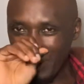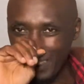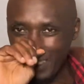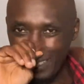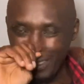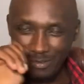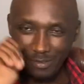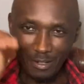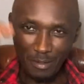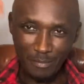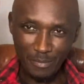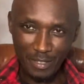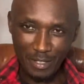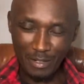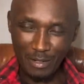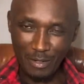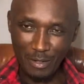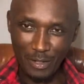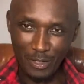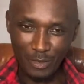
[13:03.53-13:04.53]
From the
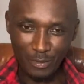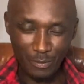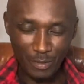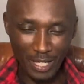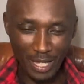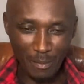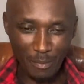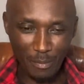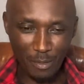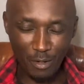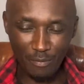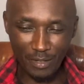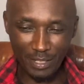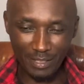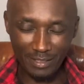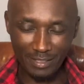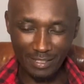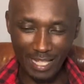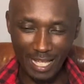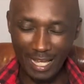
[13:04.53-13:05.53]
north, we are moving
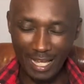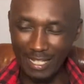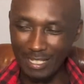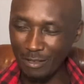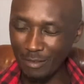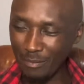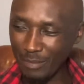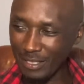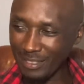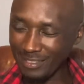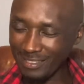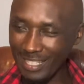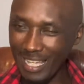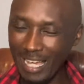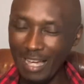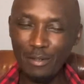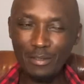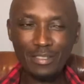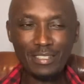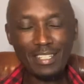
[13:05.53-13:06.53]
a little bit
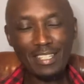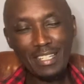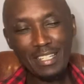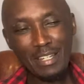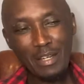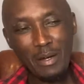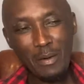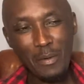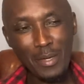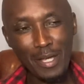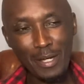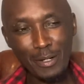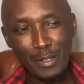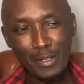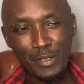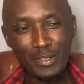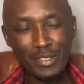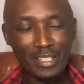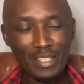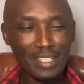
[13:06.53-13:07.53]
south. We are
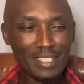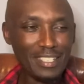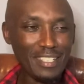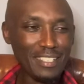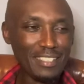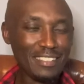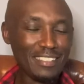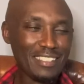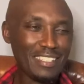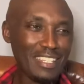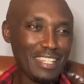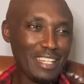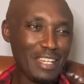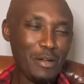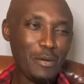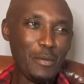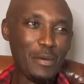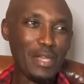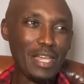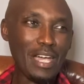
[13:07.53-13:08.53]
going the east.
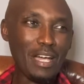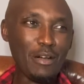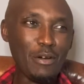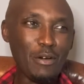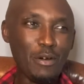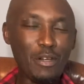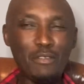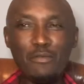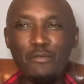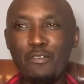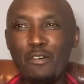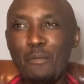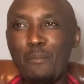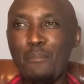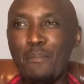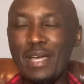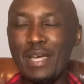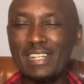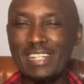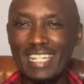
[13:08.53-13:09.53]
We are going from
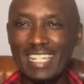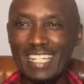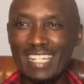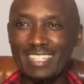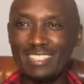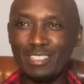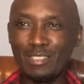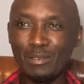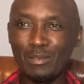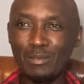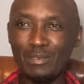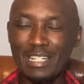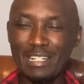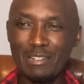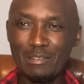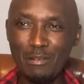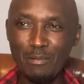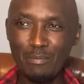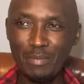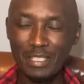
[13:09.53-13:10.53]
Marrakesh to
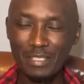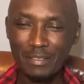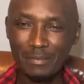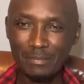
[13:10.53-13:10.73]
Nairobi.